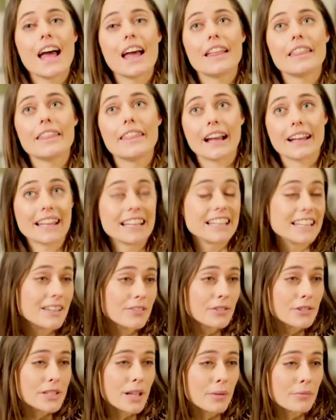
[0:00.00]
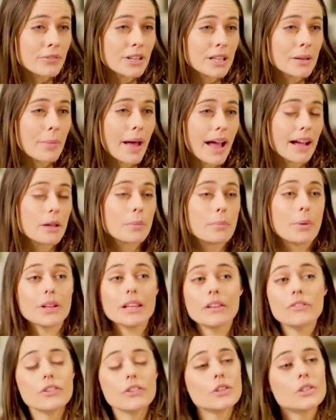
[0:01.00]
that can give you some feedback. But
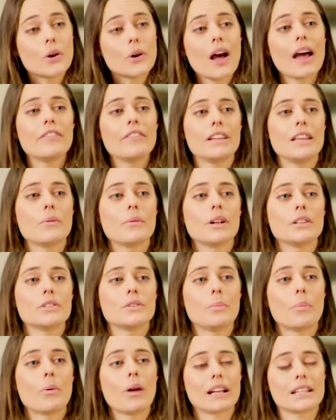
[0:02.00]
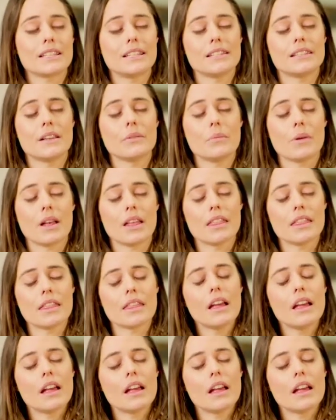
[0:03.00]
if you don't have anyone to practice it with,